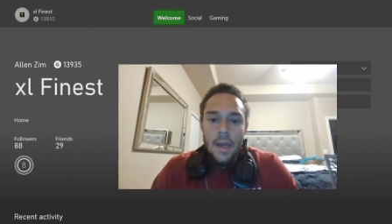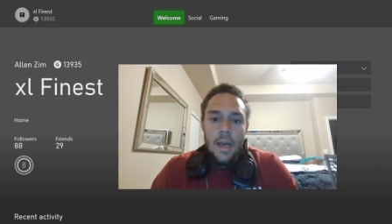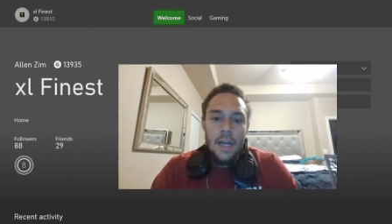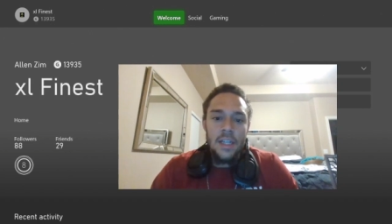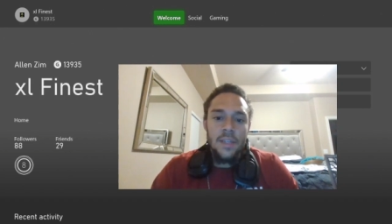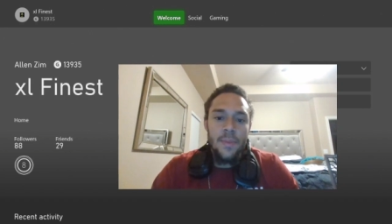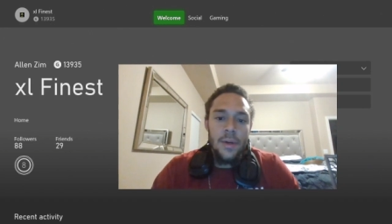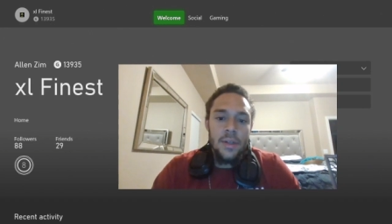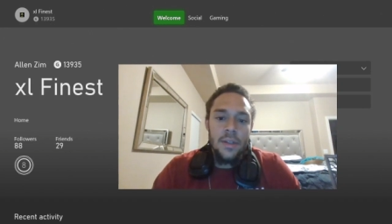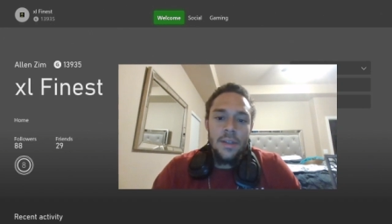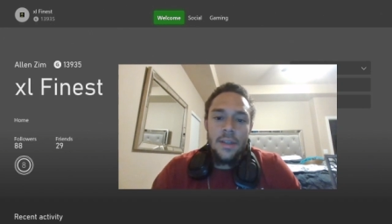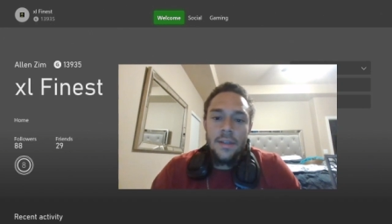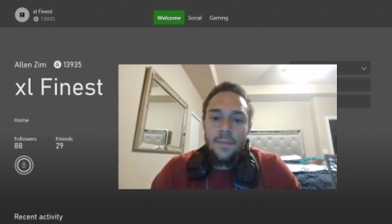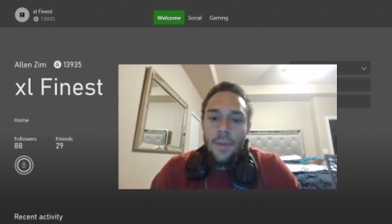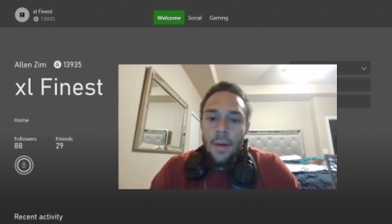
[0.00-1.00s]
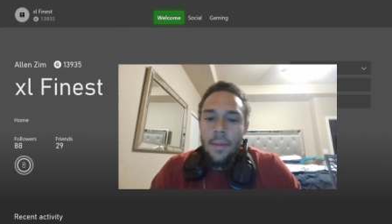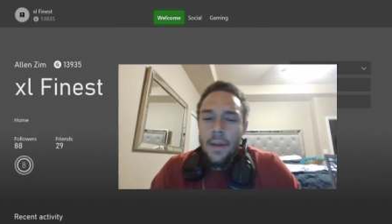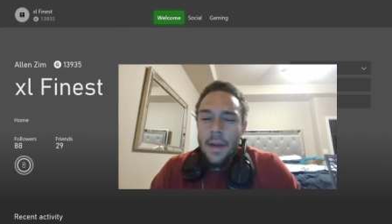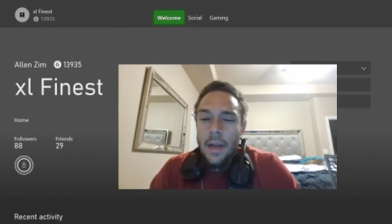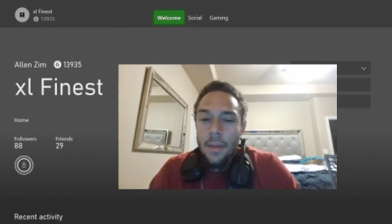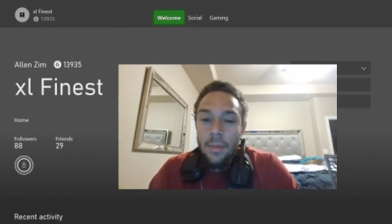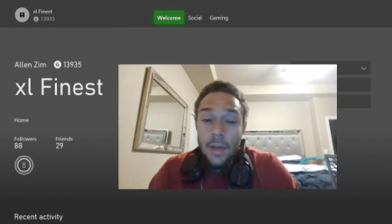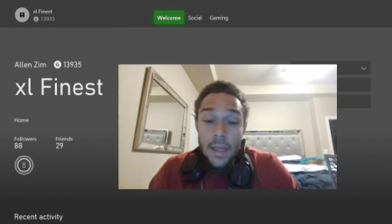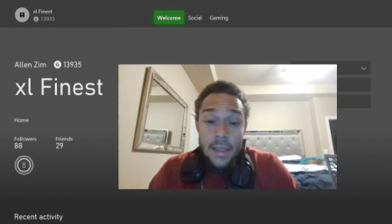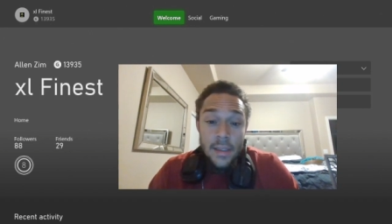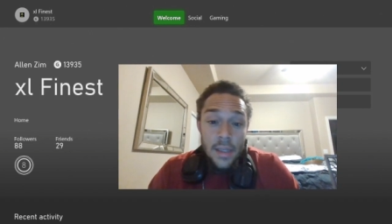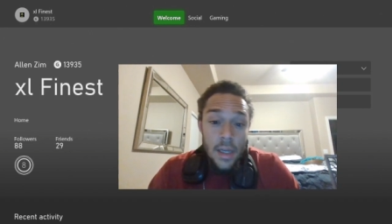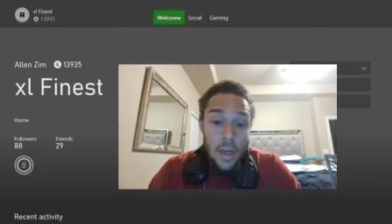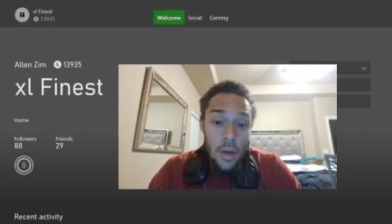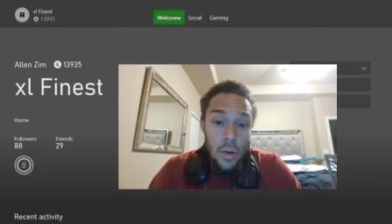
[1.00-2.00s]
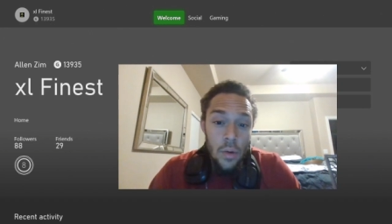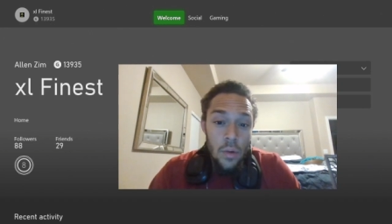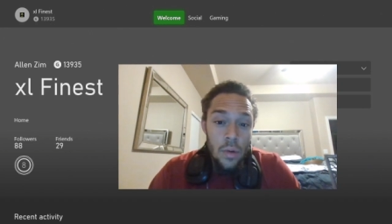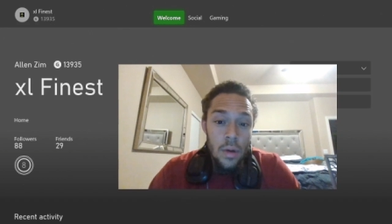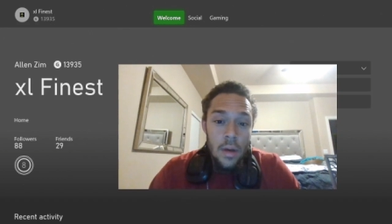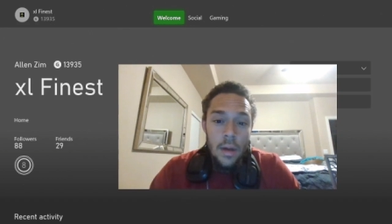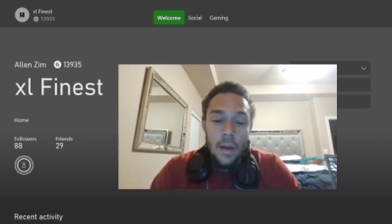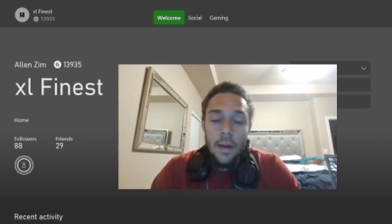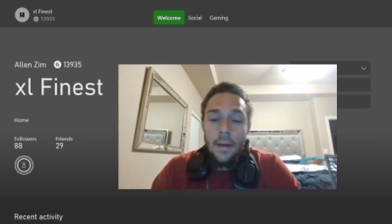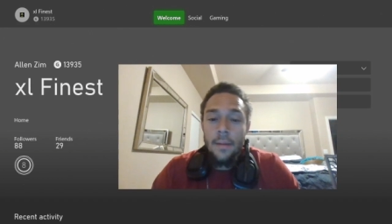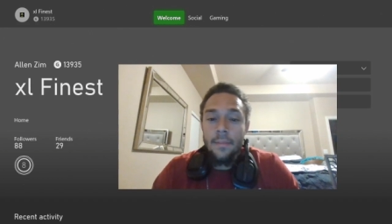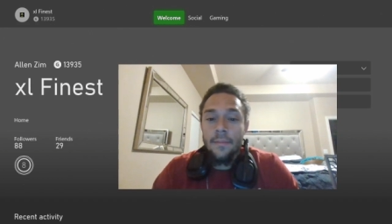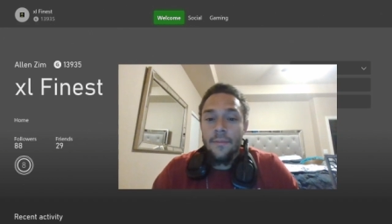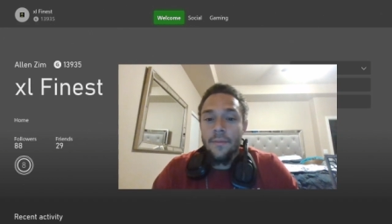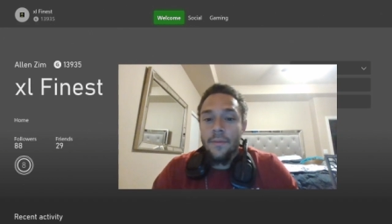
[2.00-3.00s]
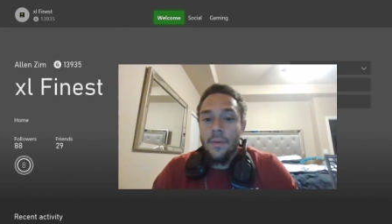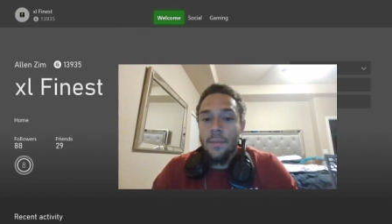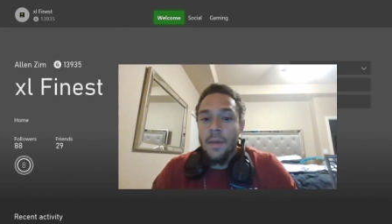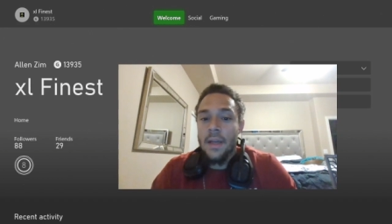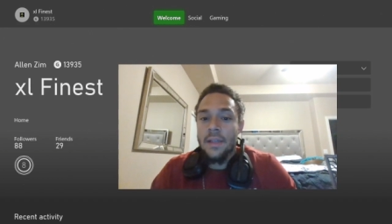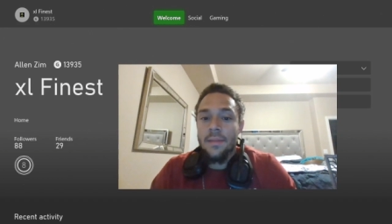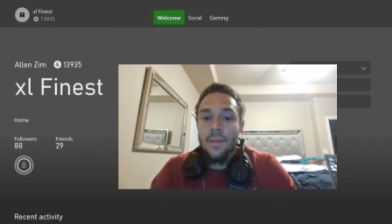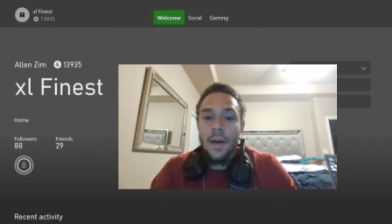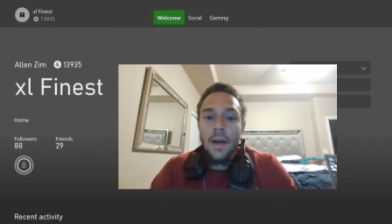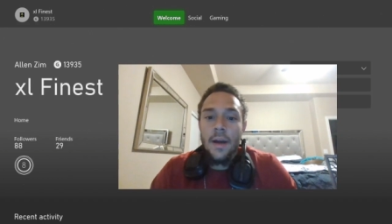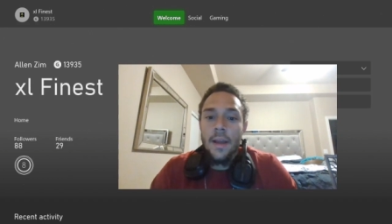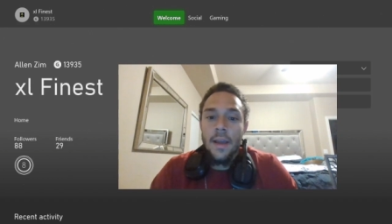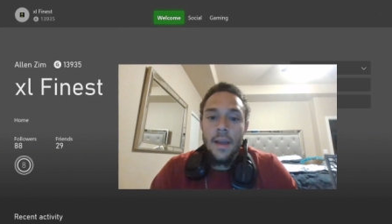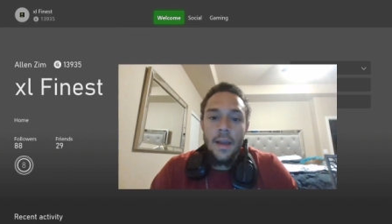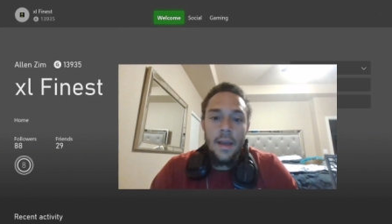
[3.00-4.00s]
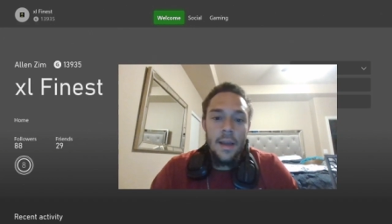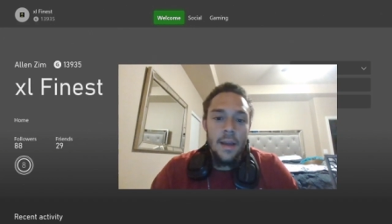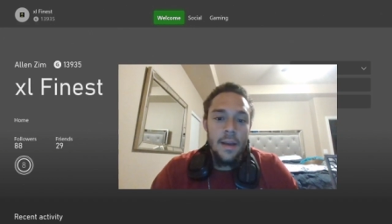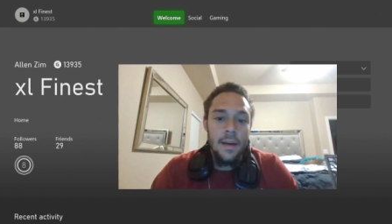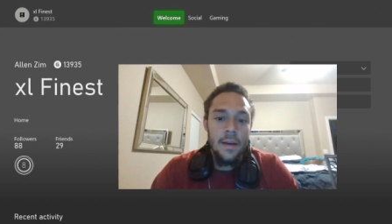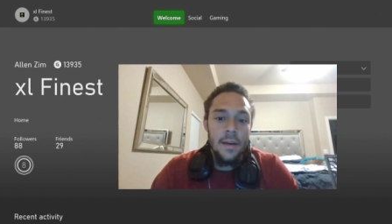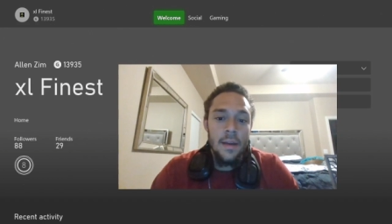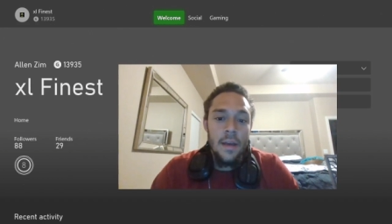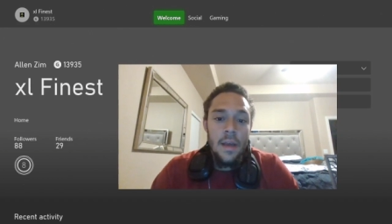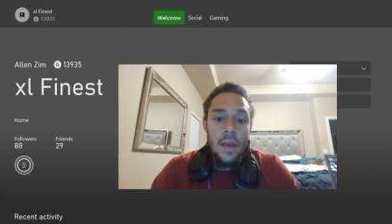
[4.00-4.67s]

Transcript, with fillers: I just purchased these probably a couple days ago um, from Best Buy and